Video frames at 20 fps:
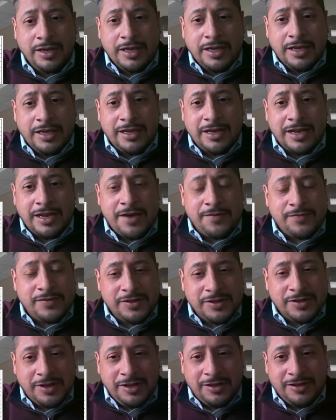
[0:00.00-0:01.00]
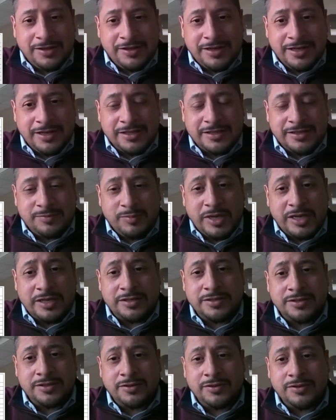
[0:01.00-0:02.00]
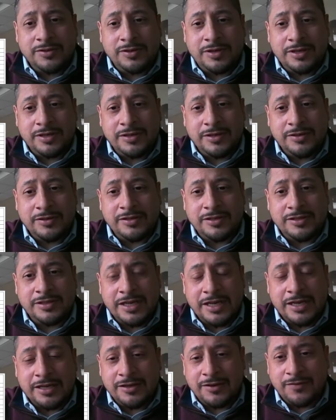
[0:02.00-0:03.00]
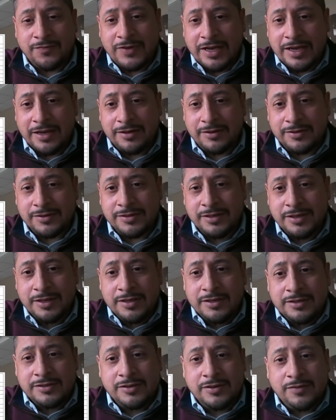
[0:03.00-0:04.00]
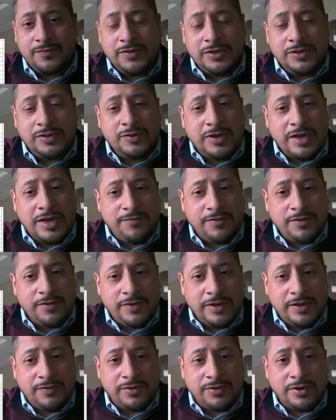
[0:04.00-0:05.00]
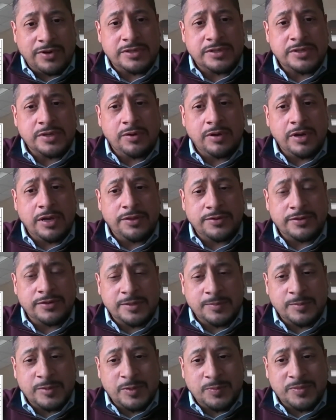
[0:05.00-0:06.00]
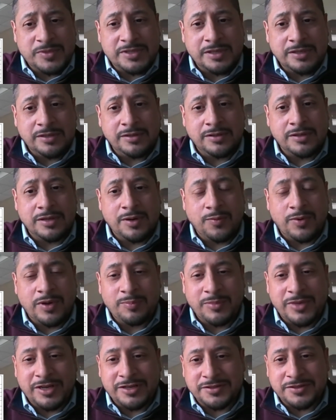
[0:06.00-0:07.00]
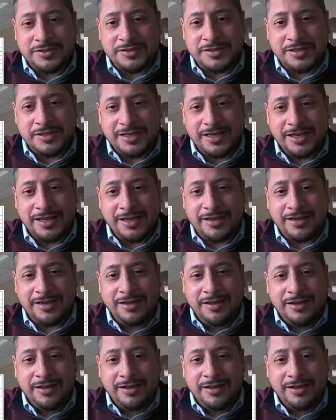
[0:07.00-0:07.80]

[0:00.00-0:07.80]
And after the holidays, make sure you continue to check your vitals. So if you do have a fever or show other symptoms, you know what measures to take.